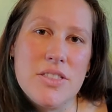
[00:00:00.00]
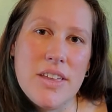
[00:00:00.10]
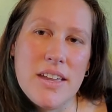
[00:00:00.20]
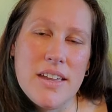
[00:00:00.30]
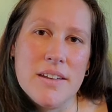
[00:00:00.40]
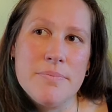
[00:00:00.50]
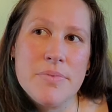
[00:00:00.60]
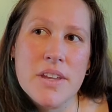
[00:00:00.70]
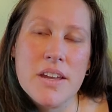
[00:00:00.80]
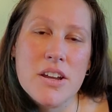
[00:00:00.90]
the
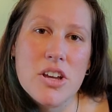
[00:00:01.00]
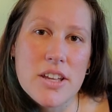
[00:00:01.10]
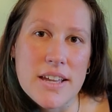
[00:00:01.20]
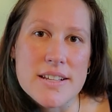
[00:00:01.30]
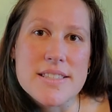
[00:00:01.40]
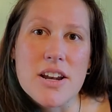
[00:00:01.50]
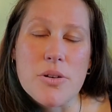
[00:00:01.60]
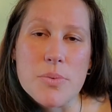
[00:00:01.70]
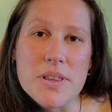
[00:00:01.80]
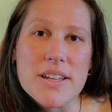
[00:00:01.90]
cookies that
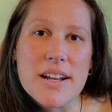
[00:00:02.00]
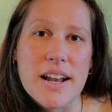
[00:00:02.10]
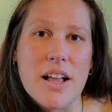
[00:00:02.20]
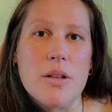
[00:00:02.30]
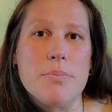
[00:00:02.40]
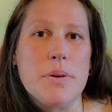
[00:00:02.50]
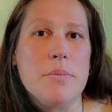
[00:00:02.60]
are really going to help